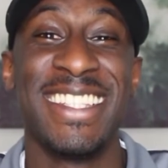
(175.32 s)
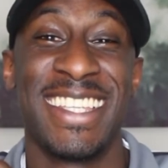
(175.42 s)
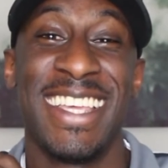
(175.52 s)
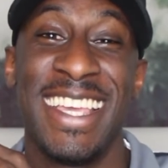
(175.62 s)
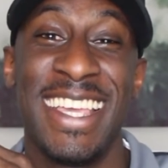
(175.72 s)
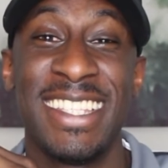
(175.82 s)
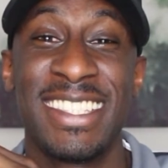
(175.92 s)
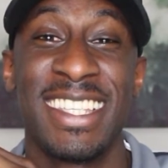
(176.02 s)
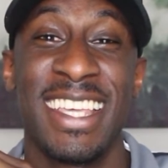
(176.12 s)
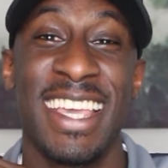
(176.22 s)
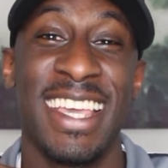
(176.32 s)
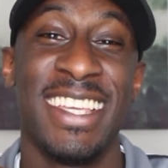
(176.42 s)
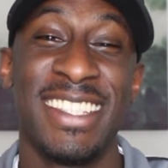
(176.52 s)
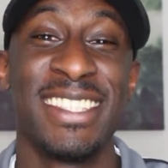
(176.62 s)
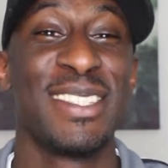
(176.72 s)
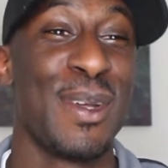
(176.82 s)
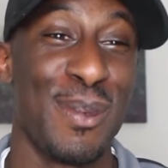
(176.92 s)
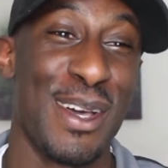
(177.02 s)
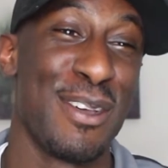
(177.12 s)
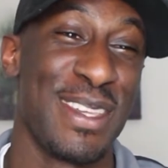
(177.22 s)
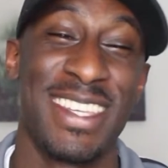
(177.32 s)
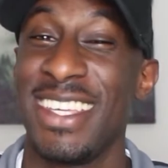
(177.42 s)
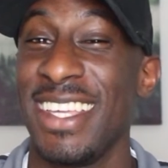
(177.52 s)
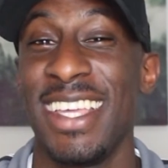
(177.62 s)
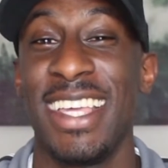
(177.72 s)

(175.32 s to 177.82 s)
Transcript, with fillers: his, his, his stop laughing.